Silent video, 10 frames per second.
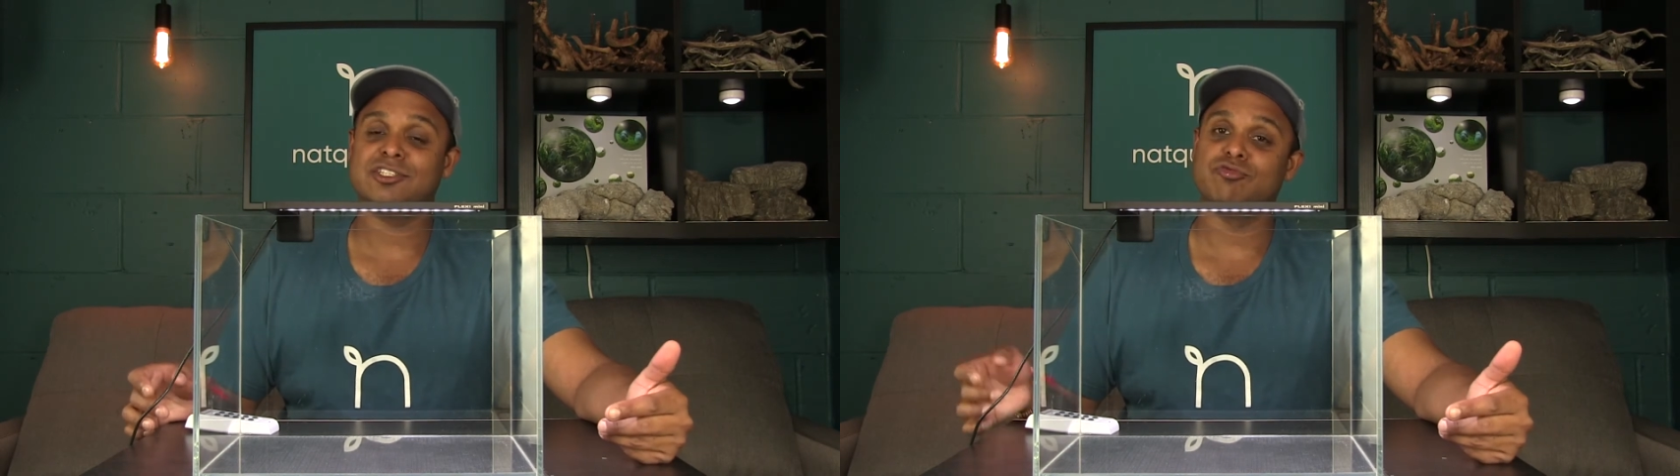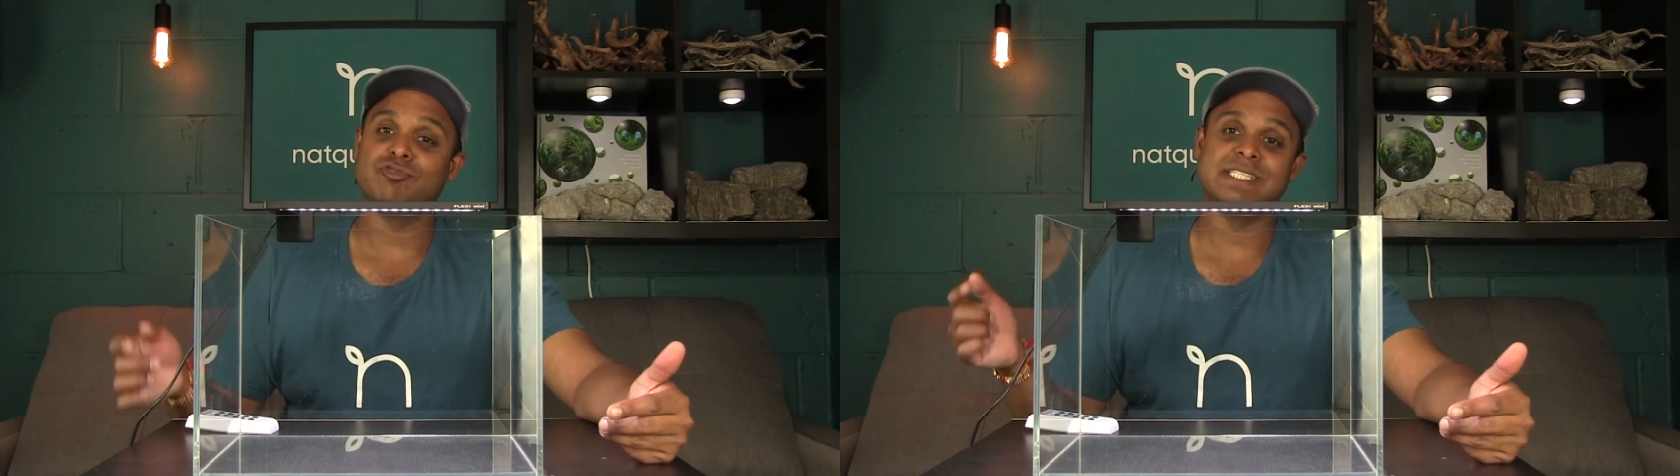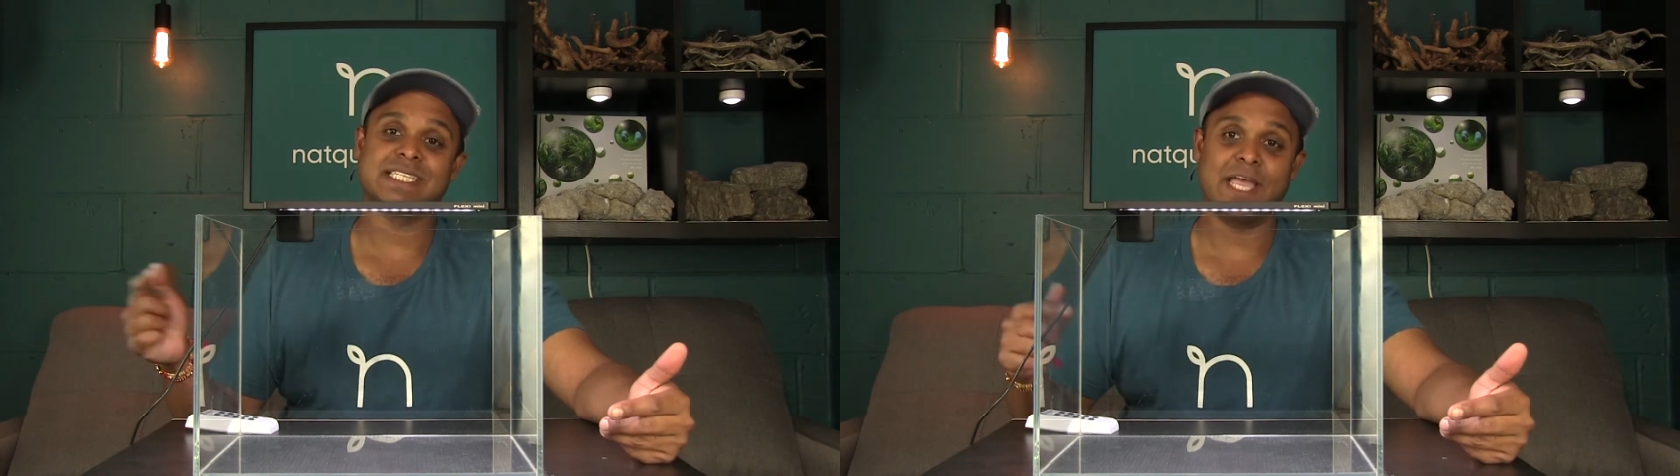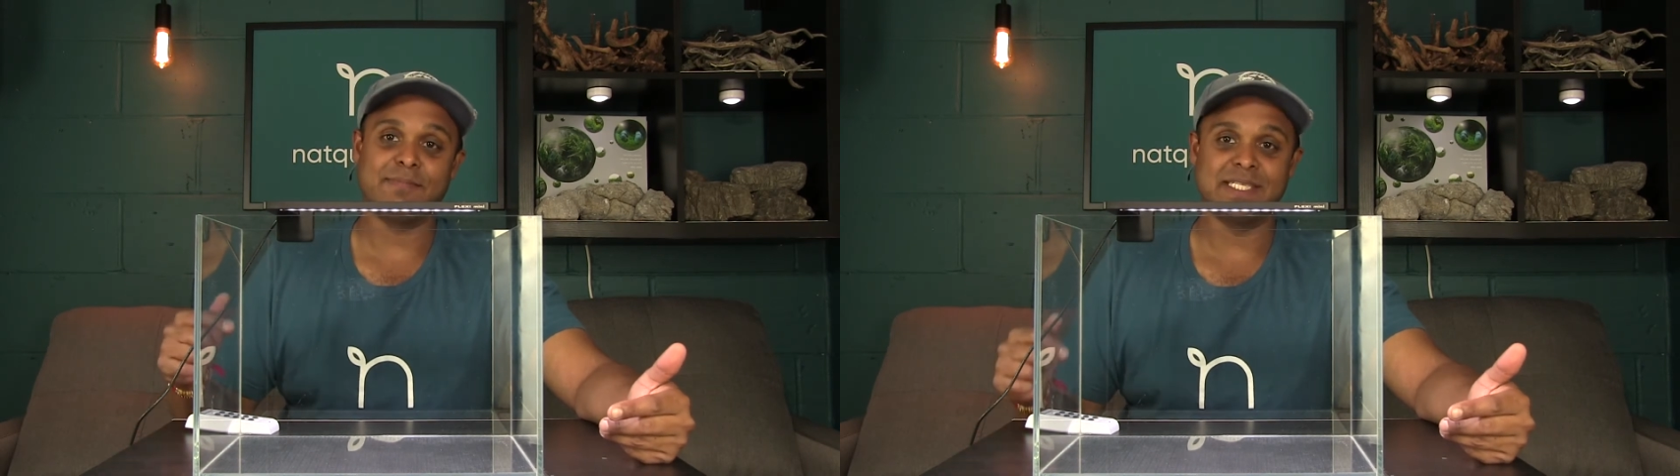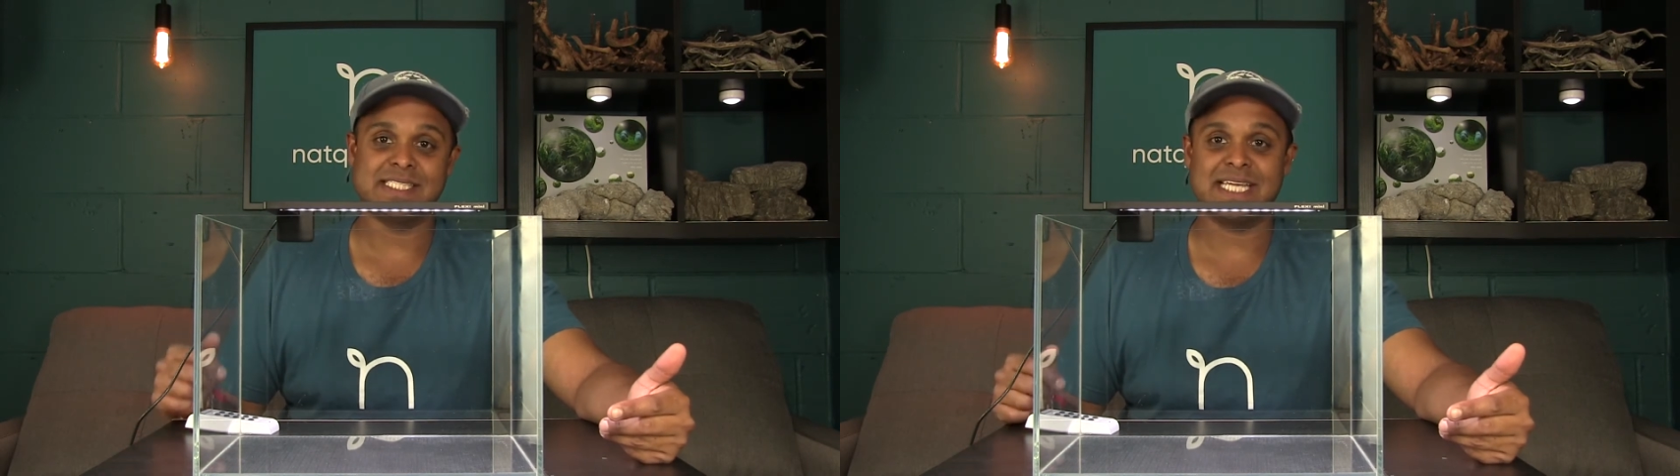to
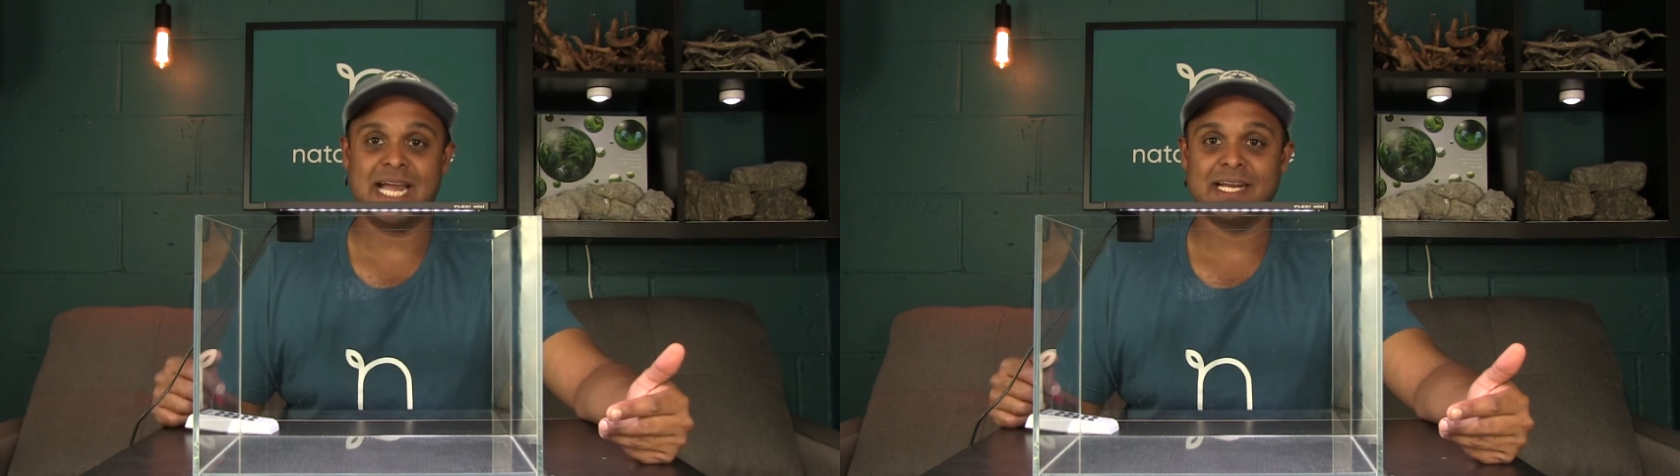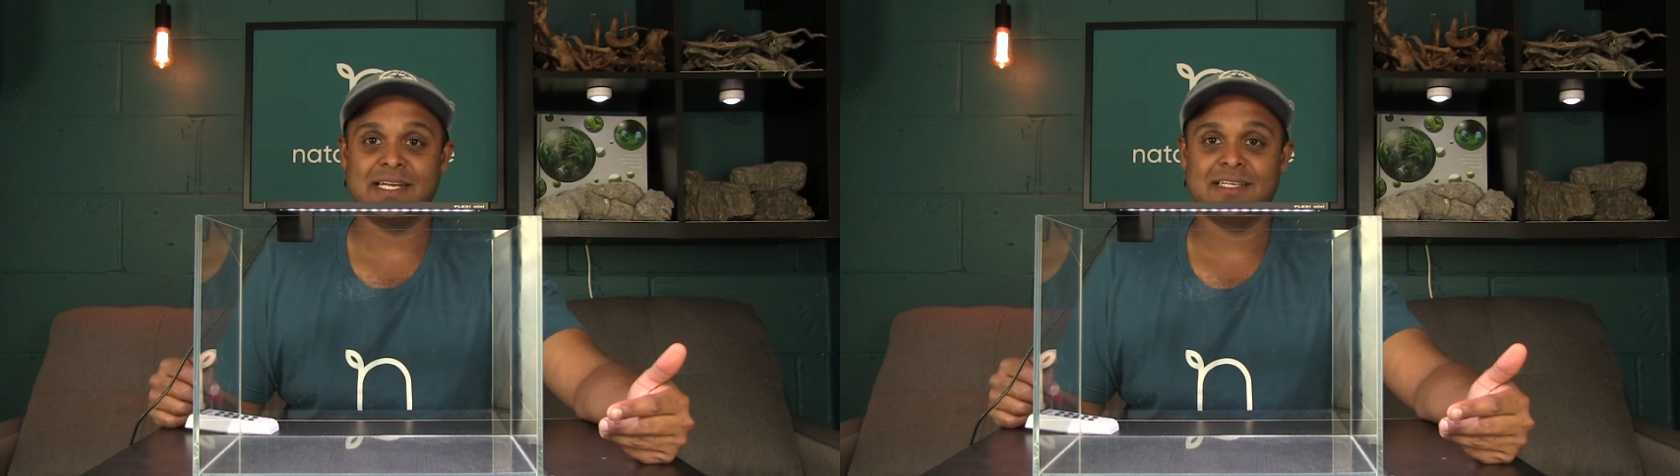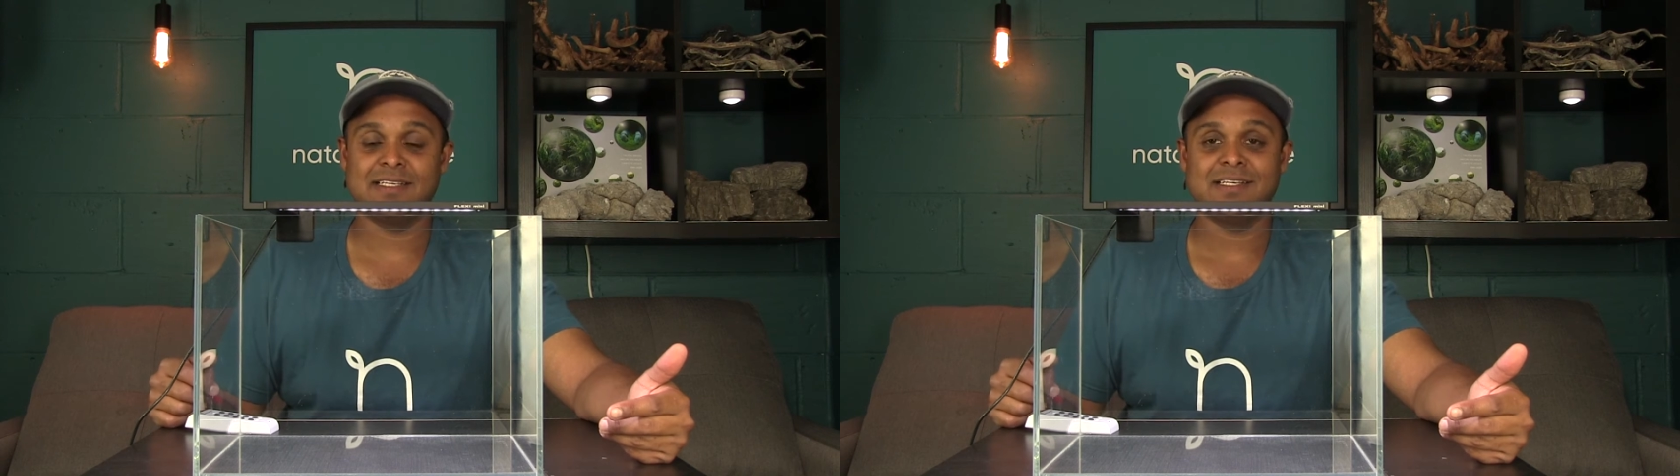rescape this tank.